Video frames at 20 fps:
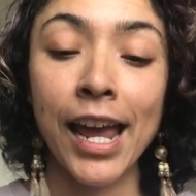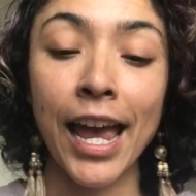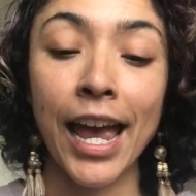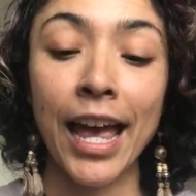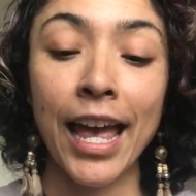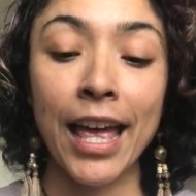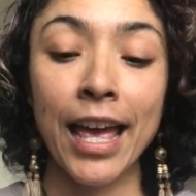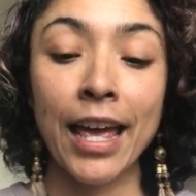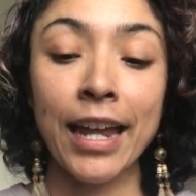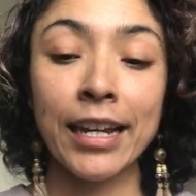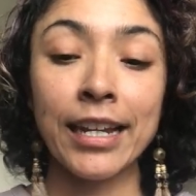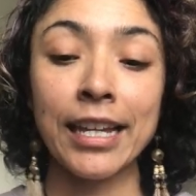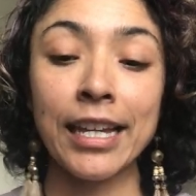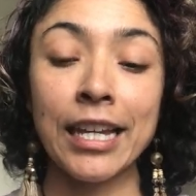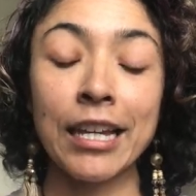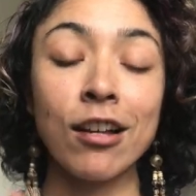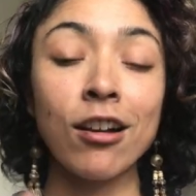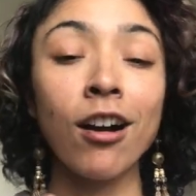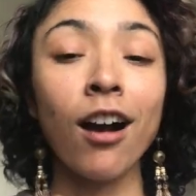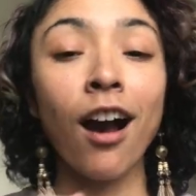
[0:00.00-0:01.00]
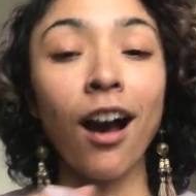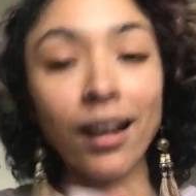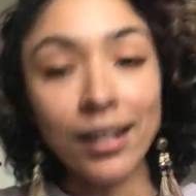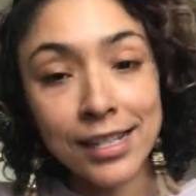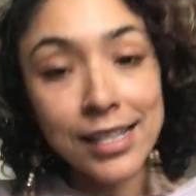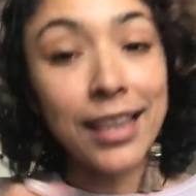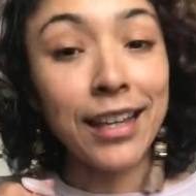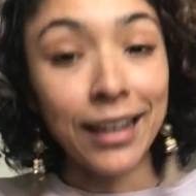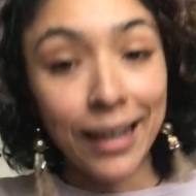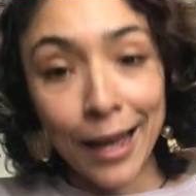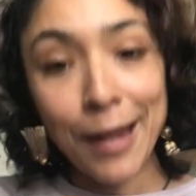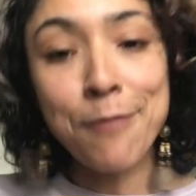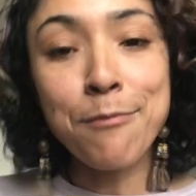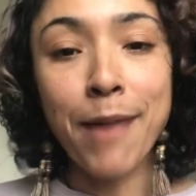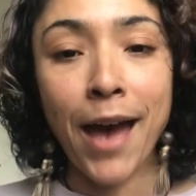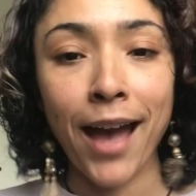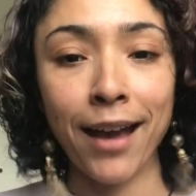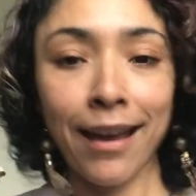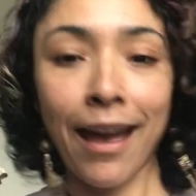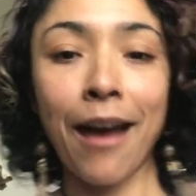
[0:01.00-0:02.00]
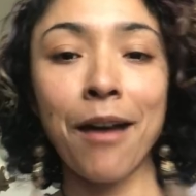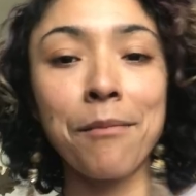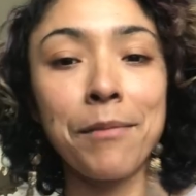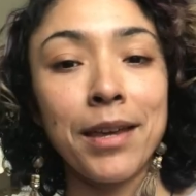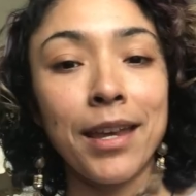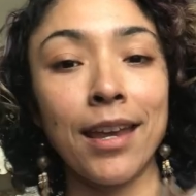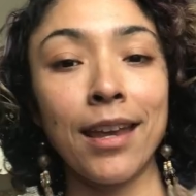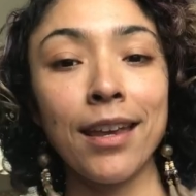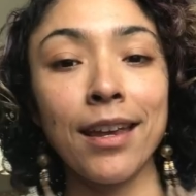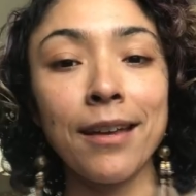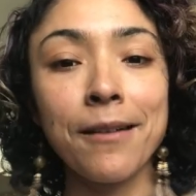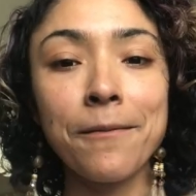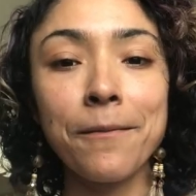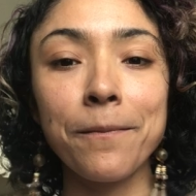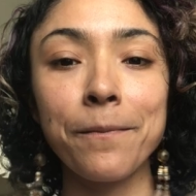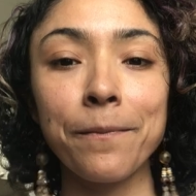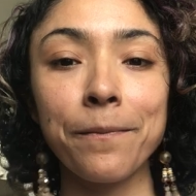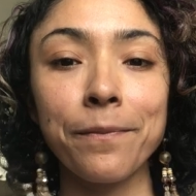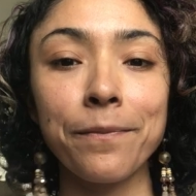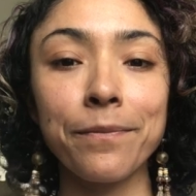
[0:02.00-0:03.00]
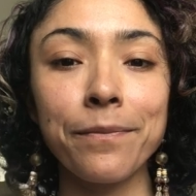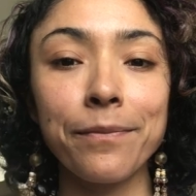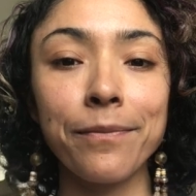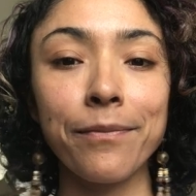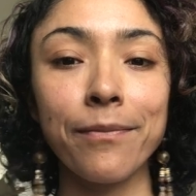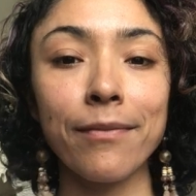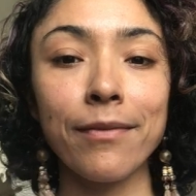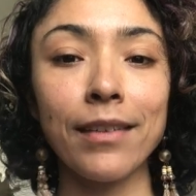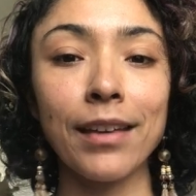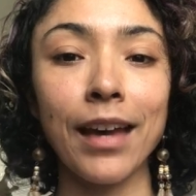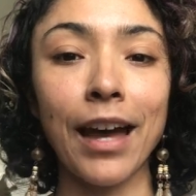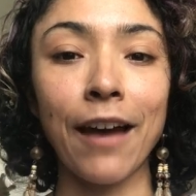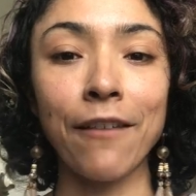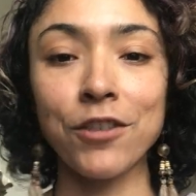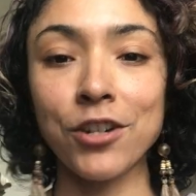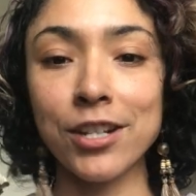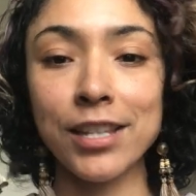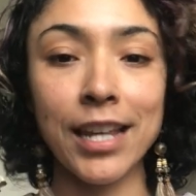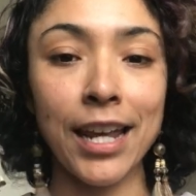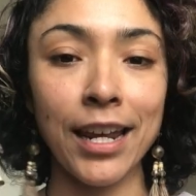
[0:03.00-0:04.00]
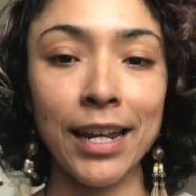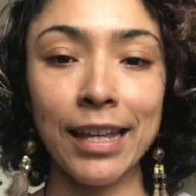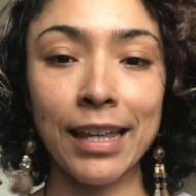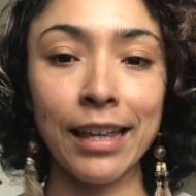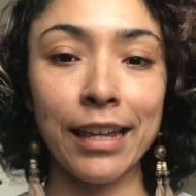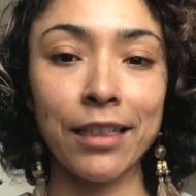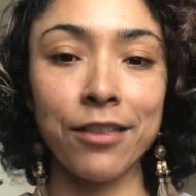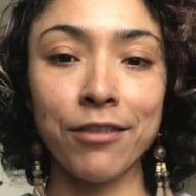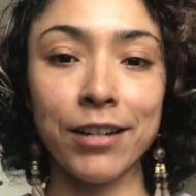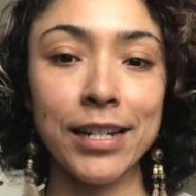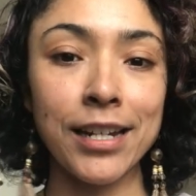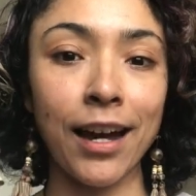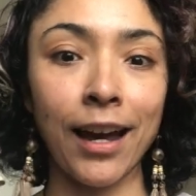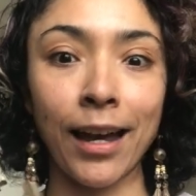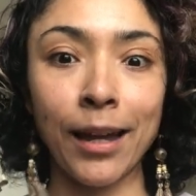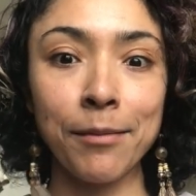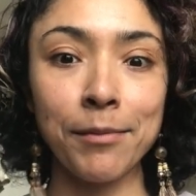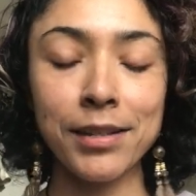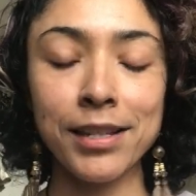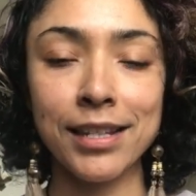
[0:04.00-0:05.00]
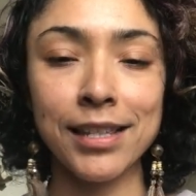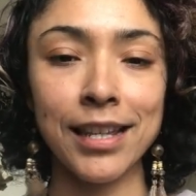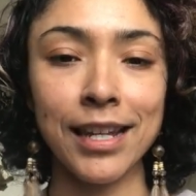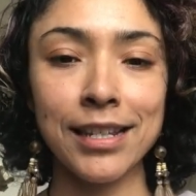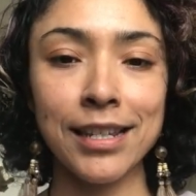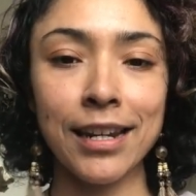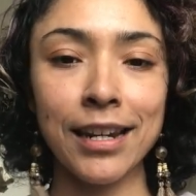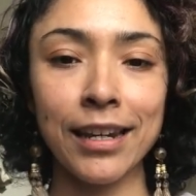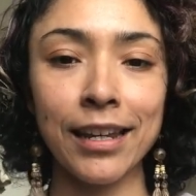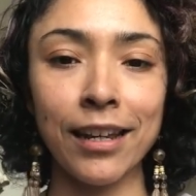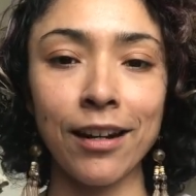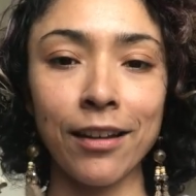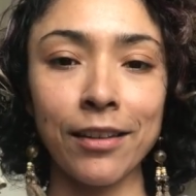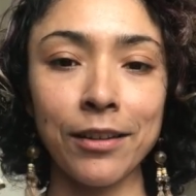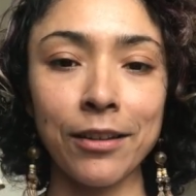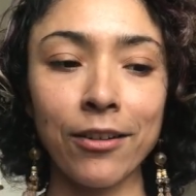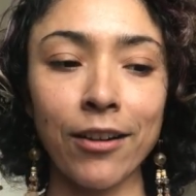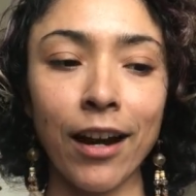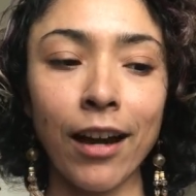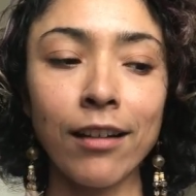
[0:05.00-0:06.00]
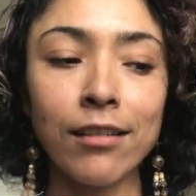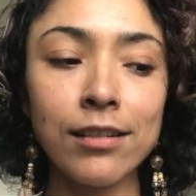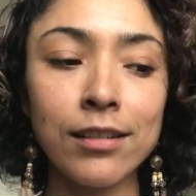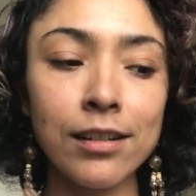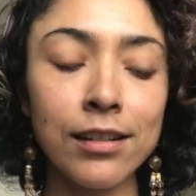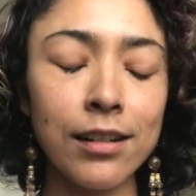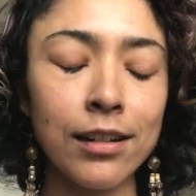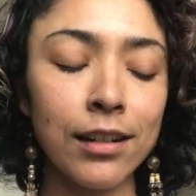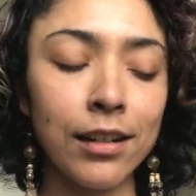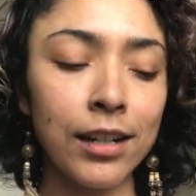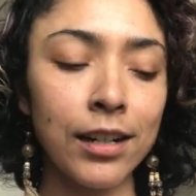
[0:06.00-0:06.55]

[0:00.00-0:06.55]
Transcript: And he cocks the gun back at me after saying it 3 times because I didn't get on the ground.